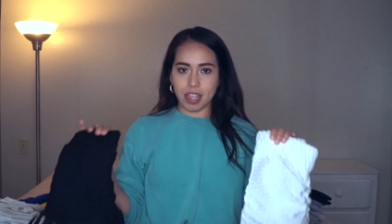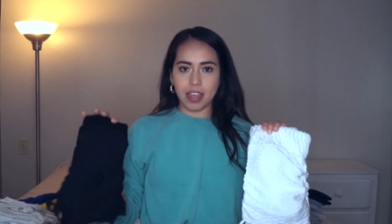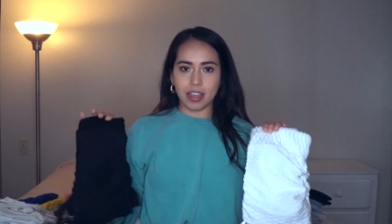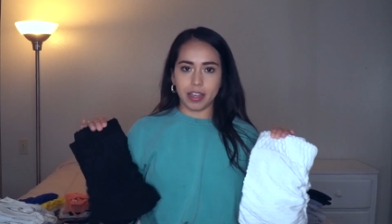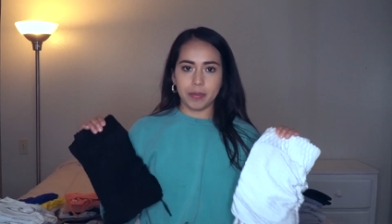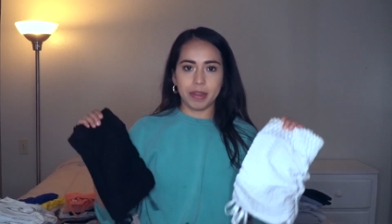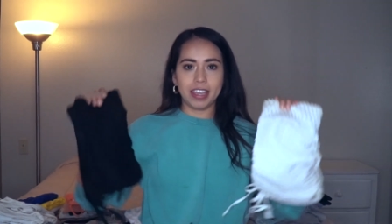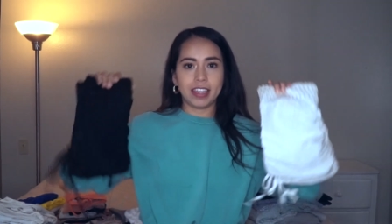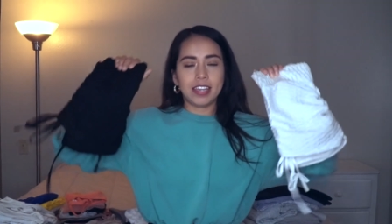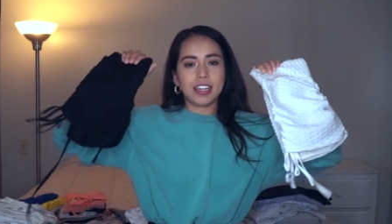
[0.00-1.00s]
Um,
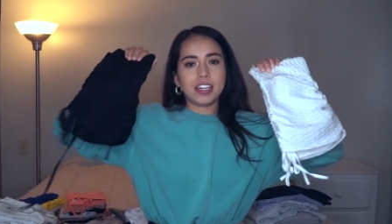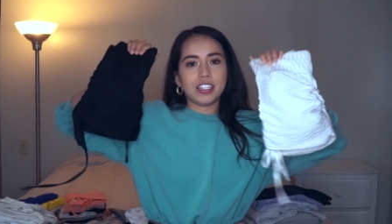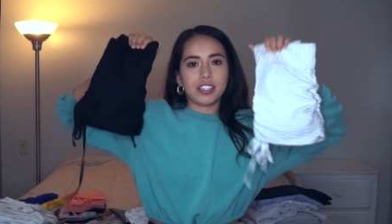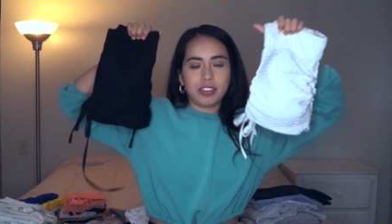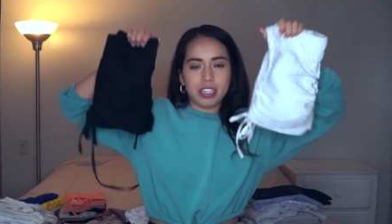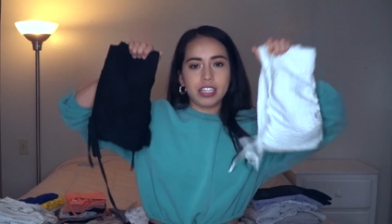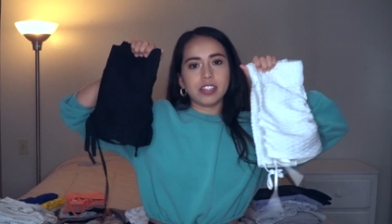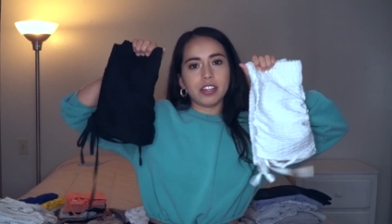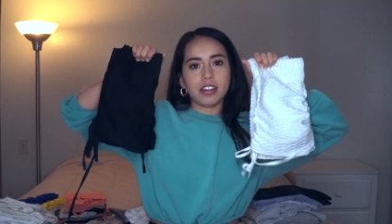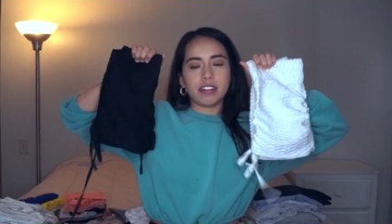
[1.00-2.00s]
so these
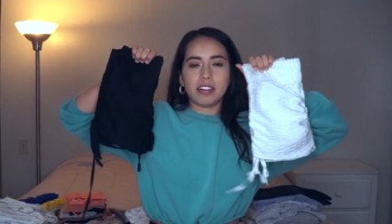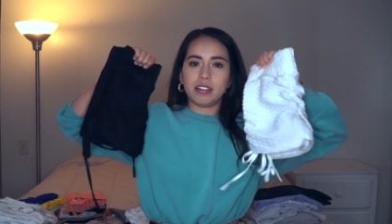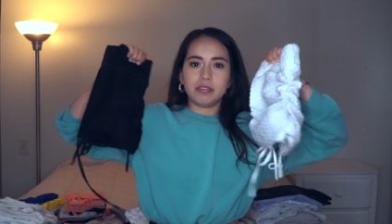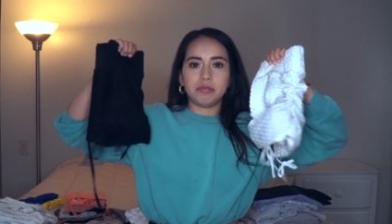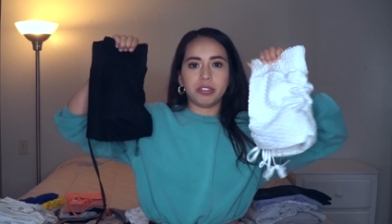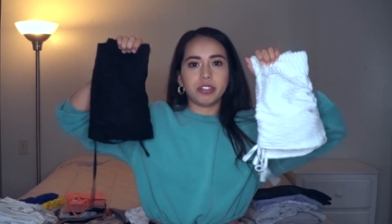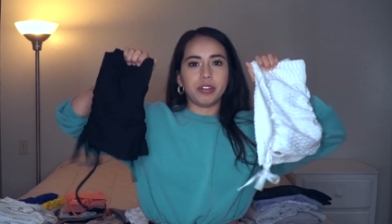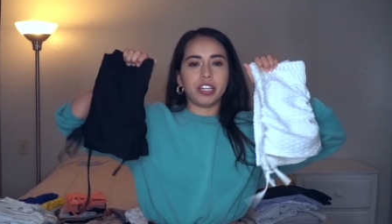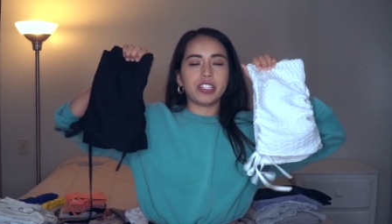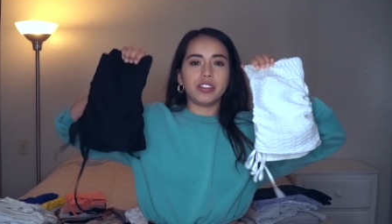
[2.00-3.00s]
are, real
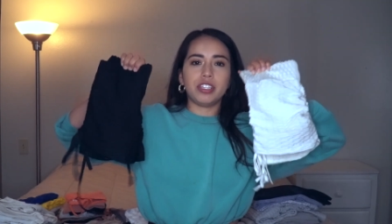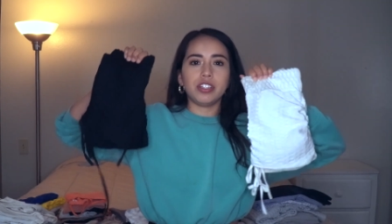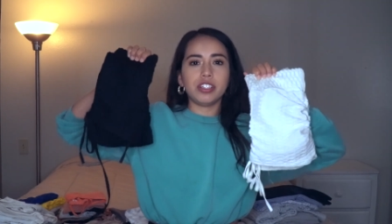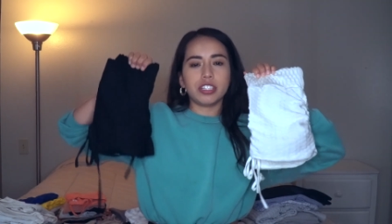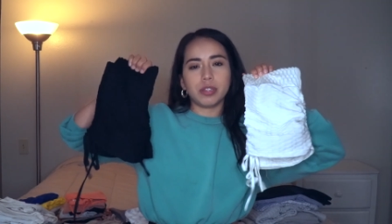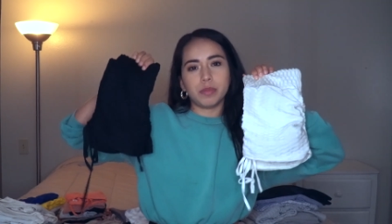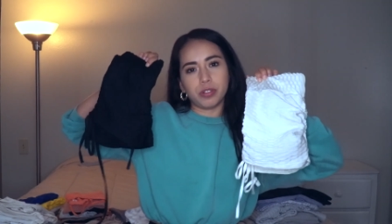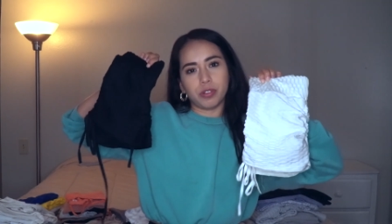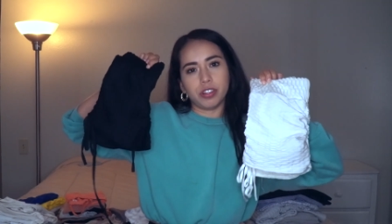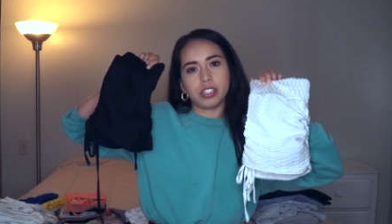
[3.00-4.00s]
quick, so these are just some
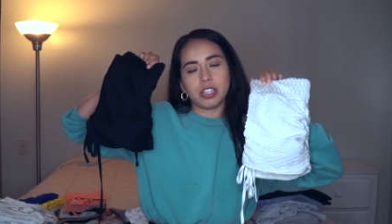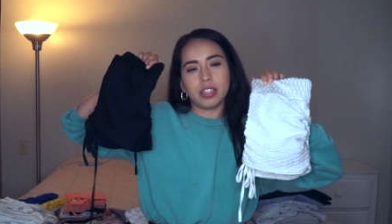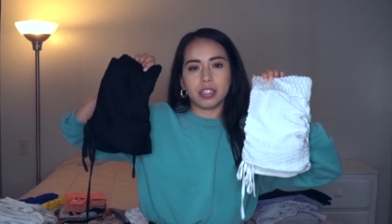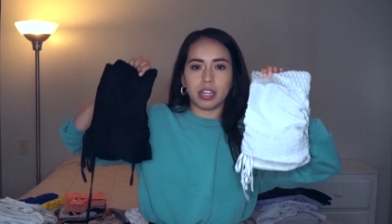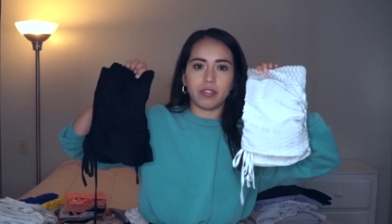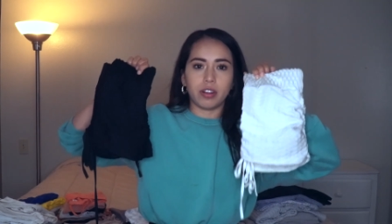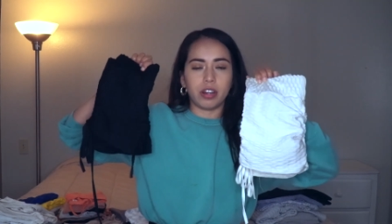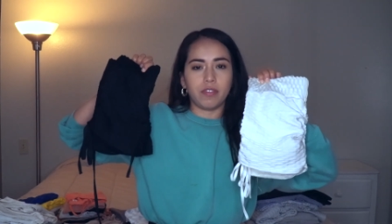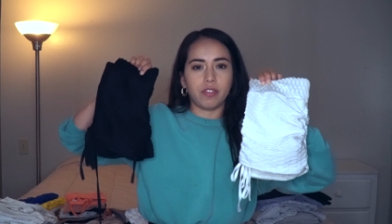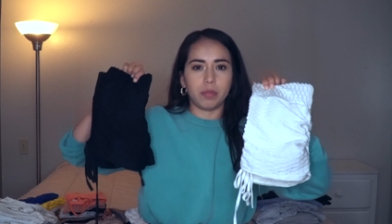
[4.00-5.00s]
shorts that I've
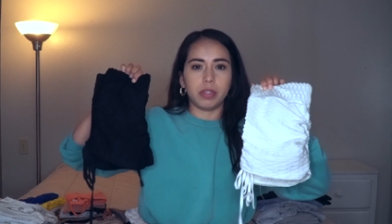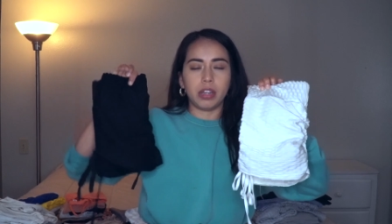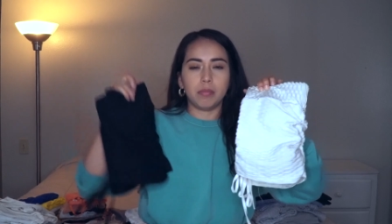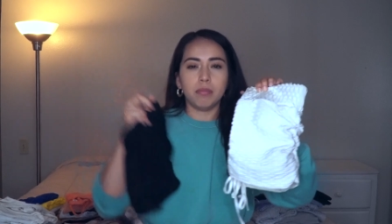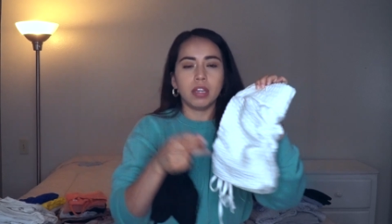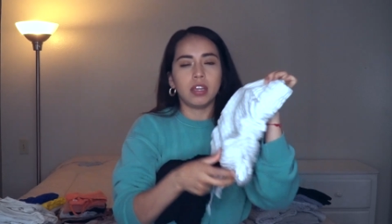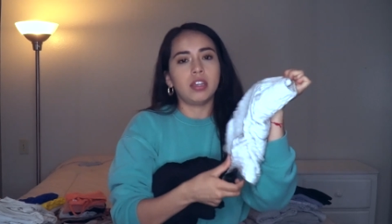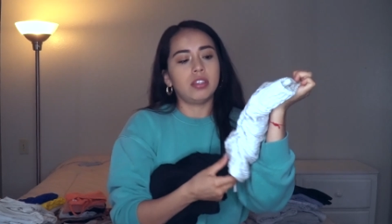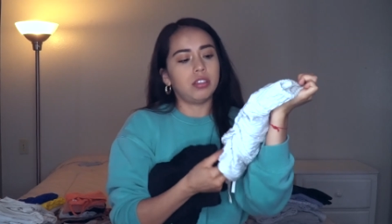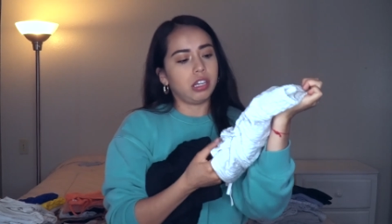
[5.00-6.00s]
gotten from them.
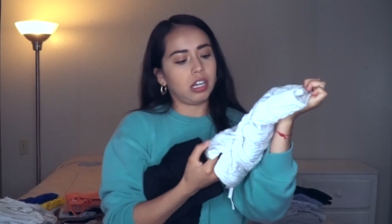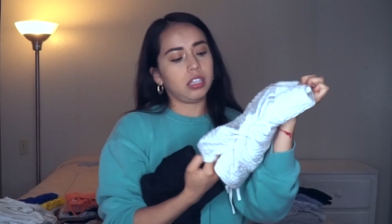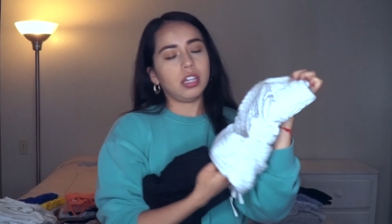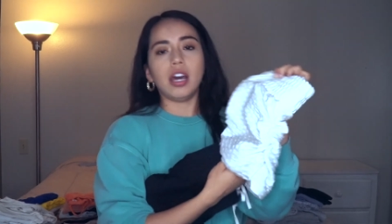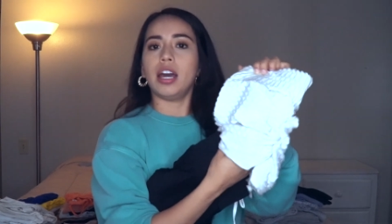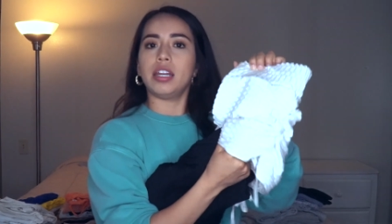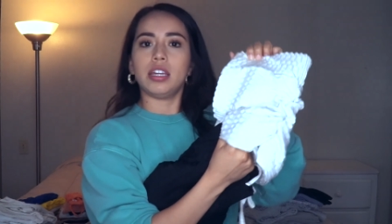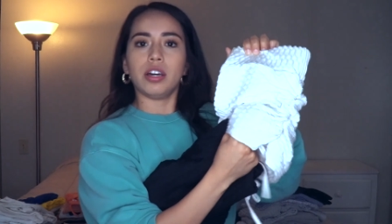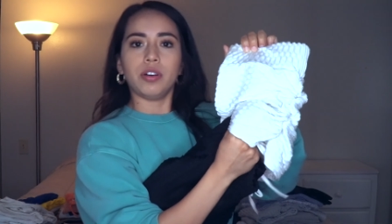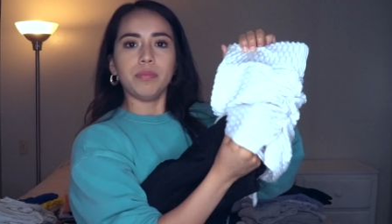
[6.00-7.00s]
They're the
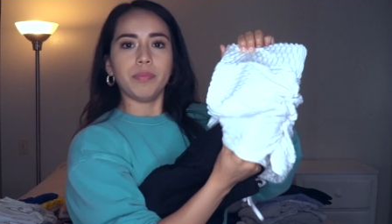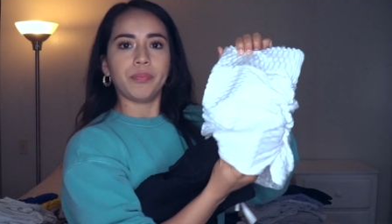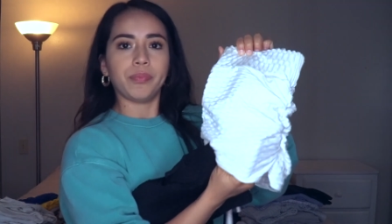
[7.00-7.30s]
honeycomb.